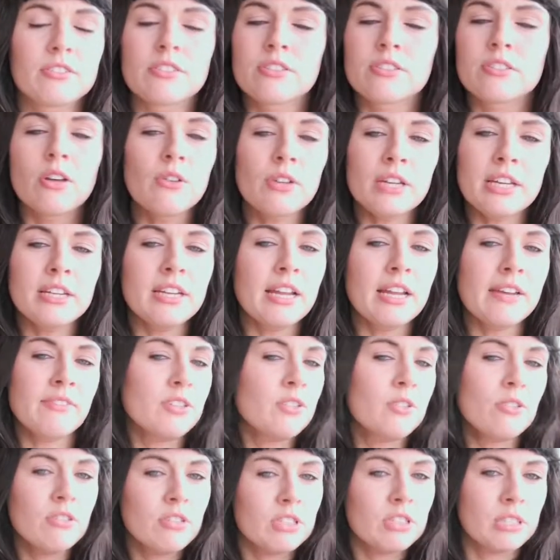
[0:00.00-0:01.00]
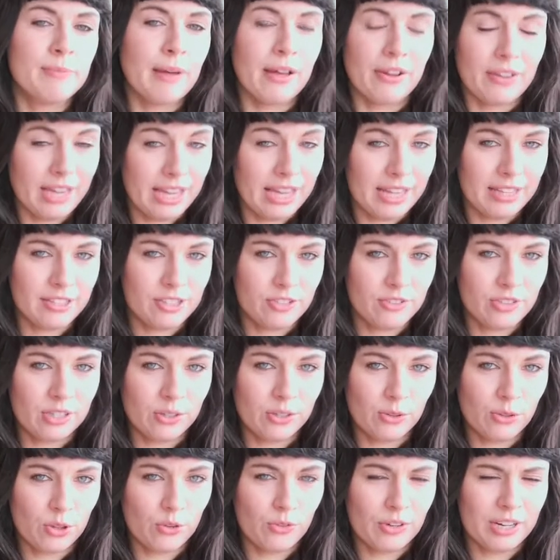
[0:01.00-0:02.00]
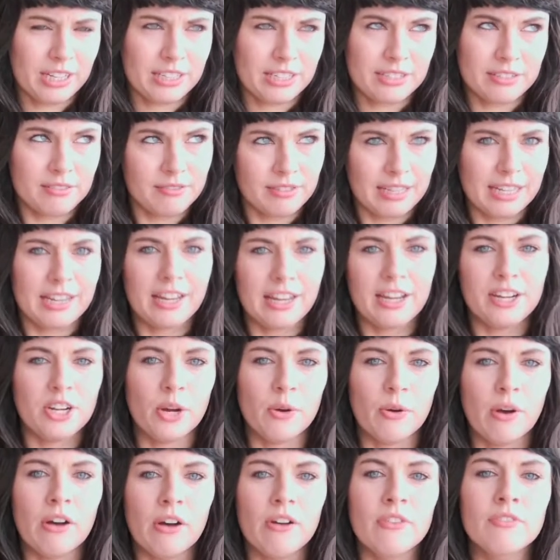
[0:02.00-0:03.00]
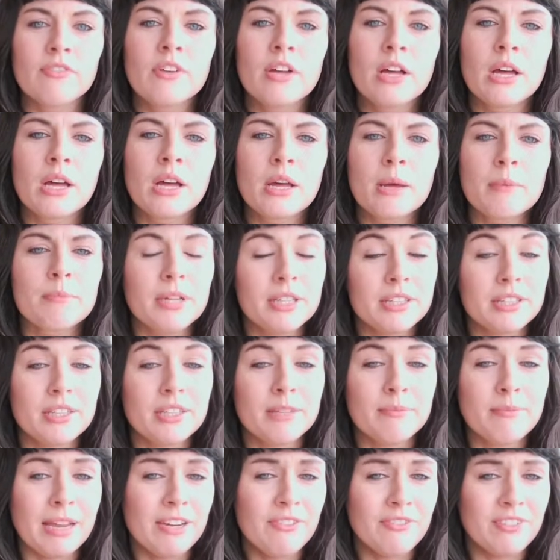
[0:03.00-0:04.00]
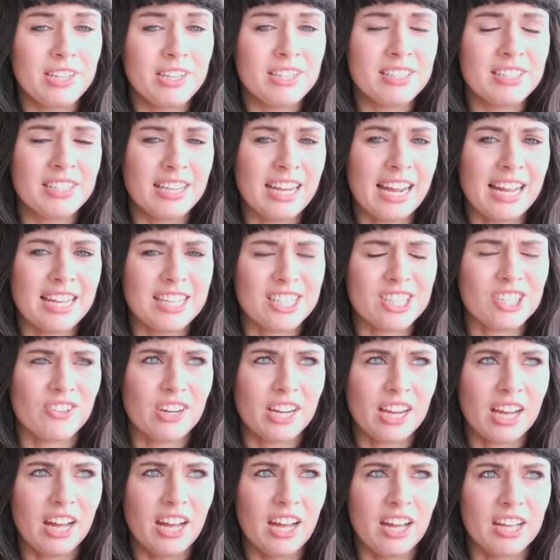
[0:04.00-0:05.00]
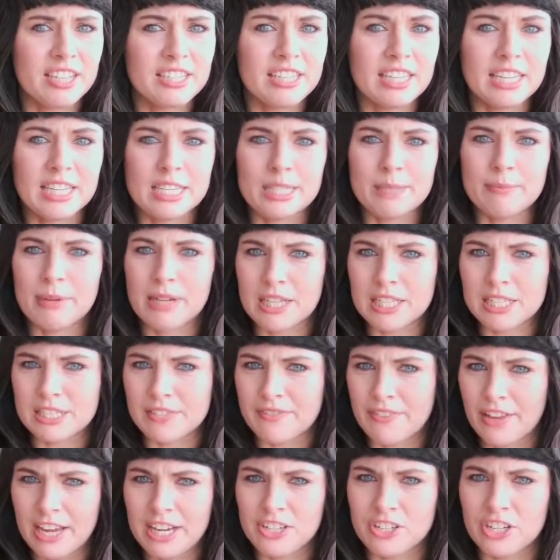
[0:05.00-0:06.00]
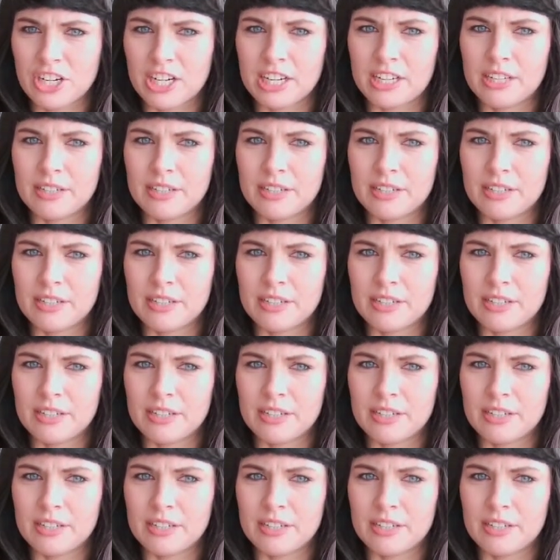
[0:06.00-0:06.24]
Tolkien never talks about cancer in Lord of the Rings that I know of, but the main reason cancer occurs is because of aging.